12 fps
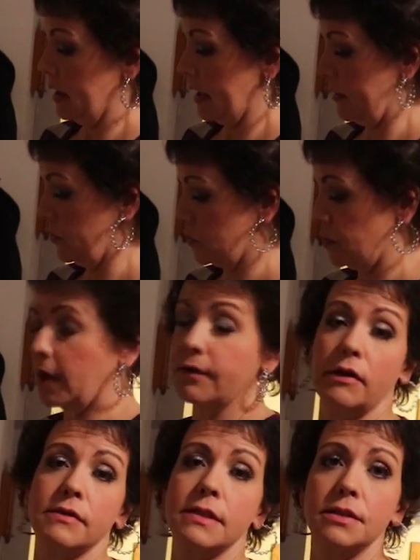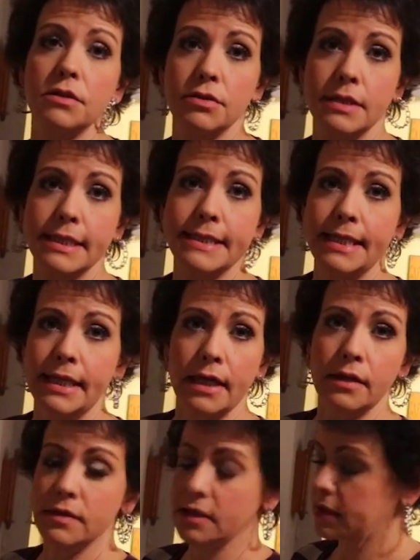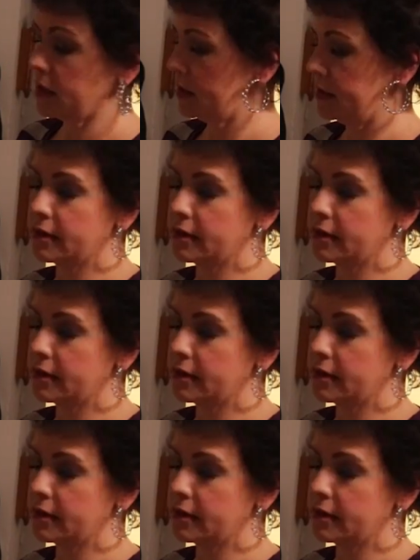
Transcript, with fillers: either twelve ounces or sixteen ounces.